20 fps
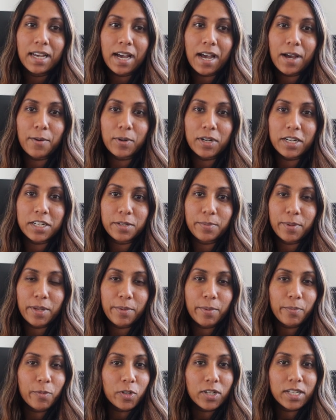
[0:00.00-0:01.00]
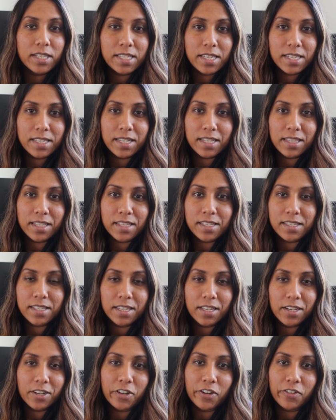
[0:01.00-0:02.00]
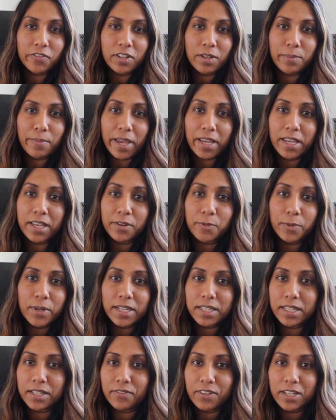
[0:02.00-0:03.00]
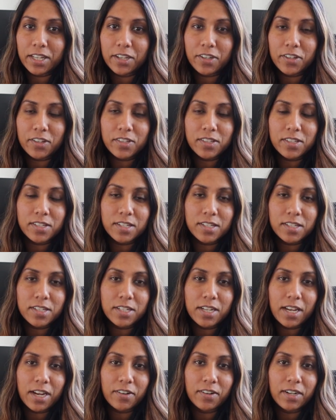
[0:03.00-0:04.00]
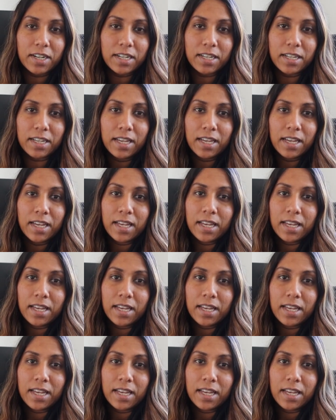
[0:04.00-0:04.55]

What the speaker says: I wanted to be a bit more consistent this year, hopefully making weekly videos just sharing